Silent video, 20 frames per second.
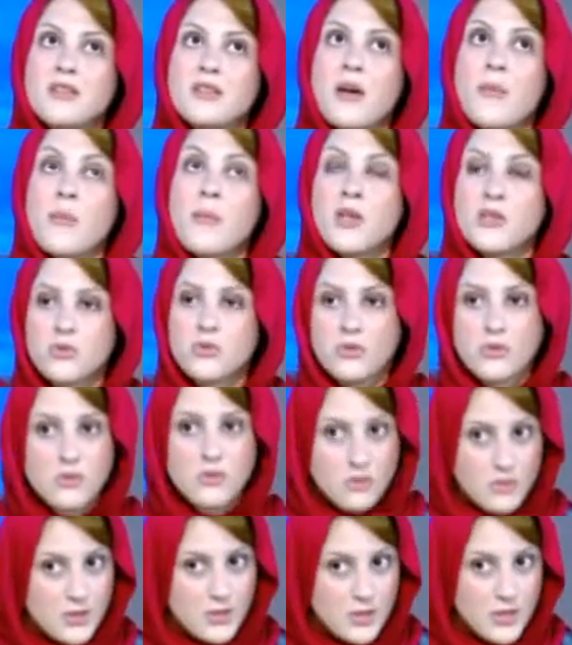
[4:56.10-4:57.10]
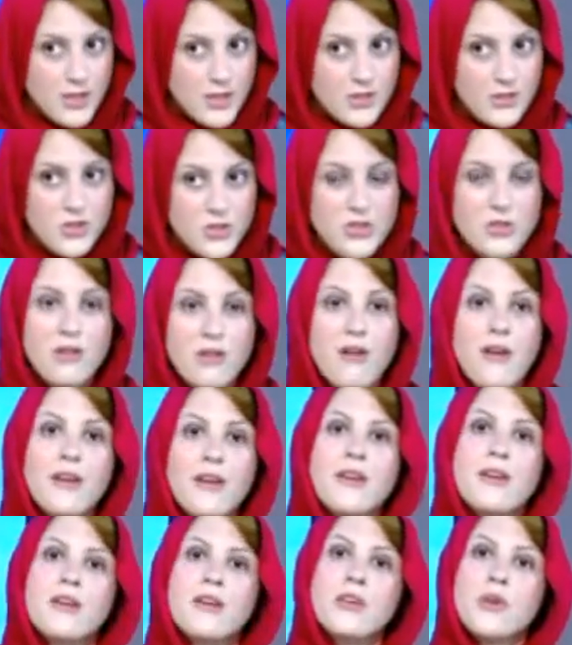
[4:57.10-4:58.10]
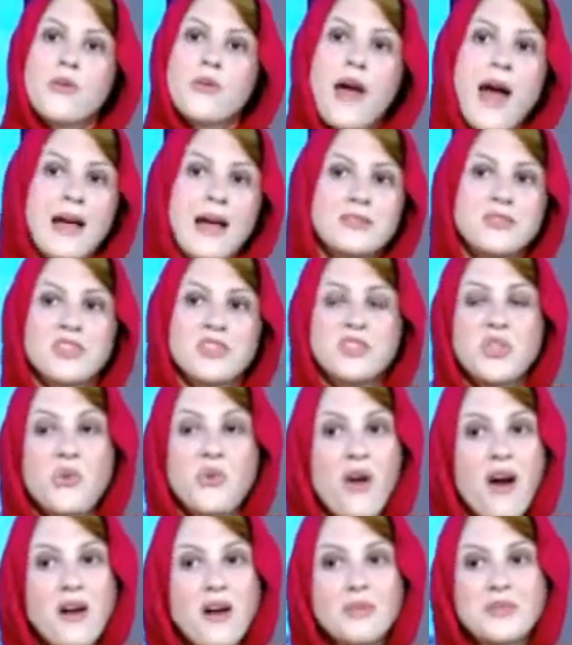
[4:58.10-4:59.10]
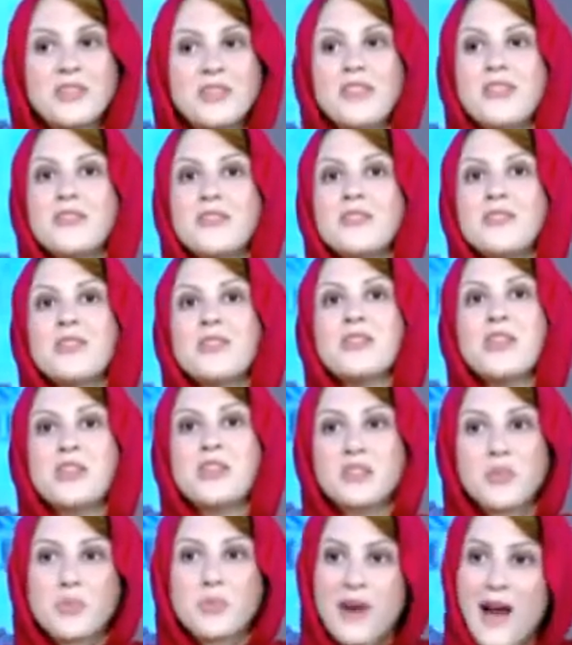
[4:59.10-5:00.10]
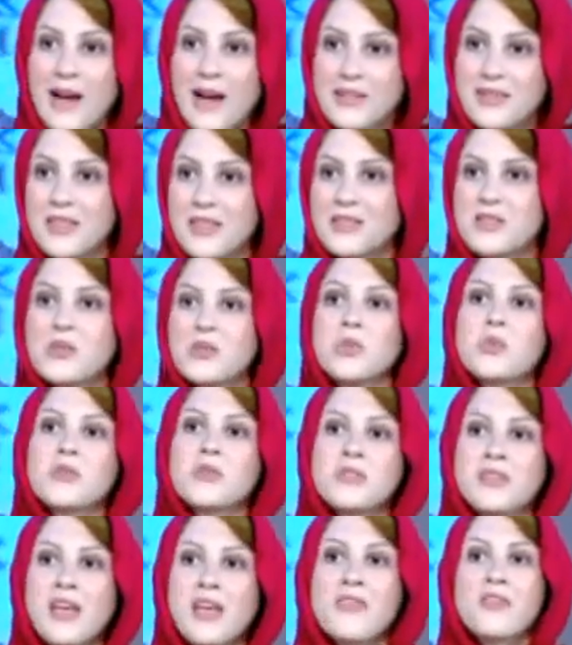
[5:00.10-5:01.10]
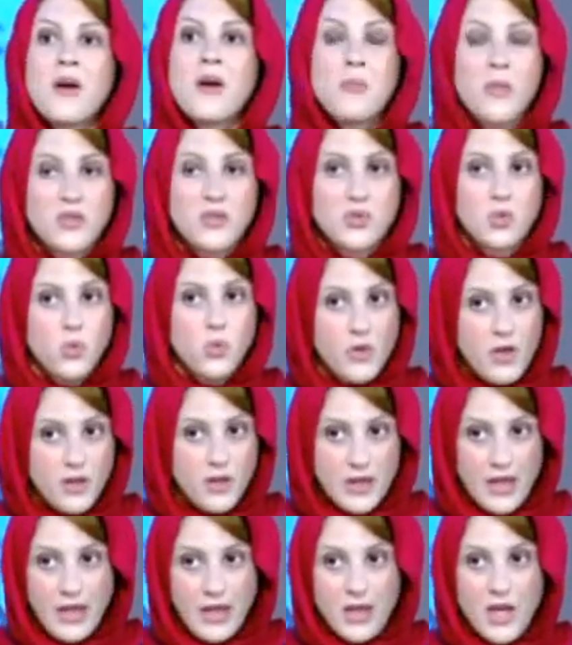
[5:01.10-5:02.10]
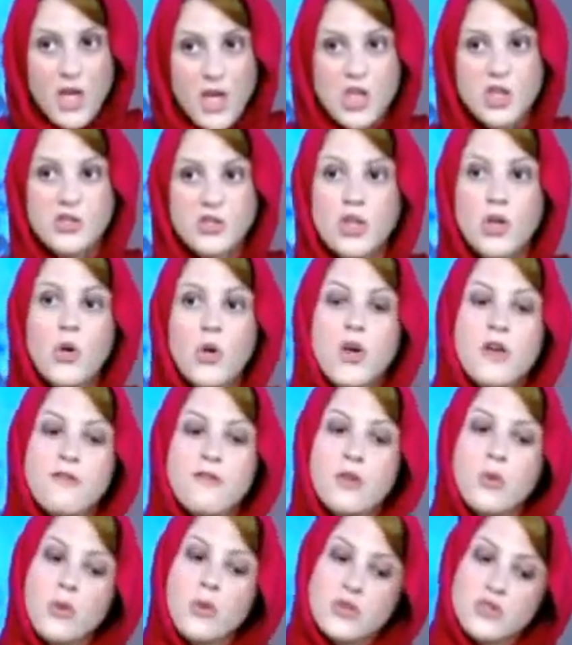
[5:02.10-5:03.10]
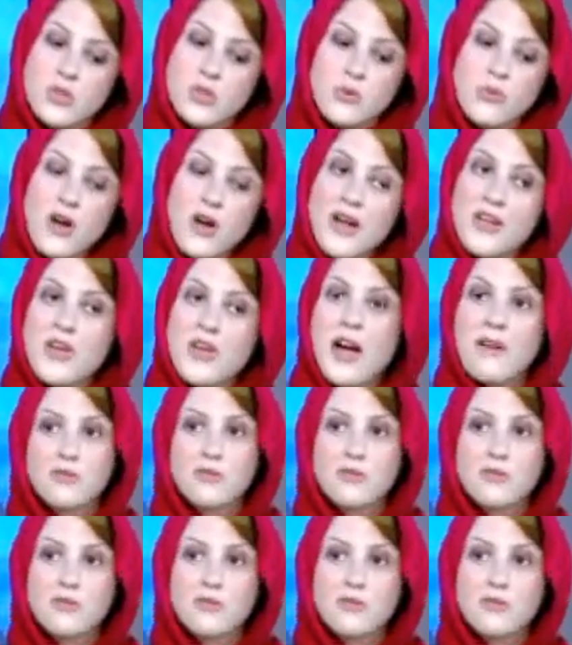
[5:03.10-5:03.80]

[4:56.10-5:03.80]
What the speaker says: a muscle. Just like your hands and your arms, you need to practice in order to get that muscle working. So if you want to write, you have to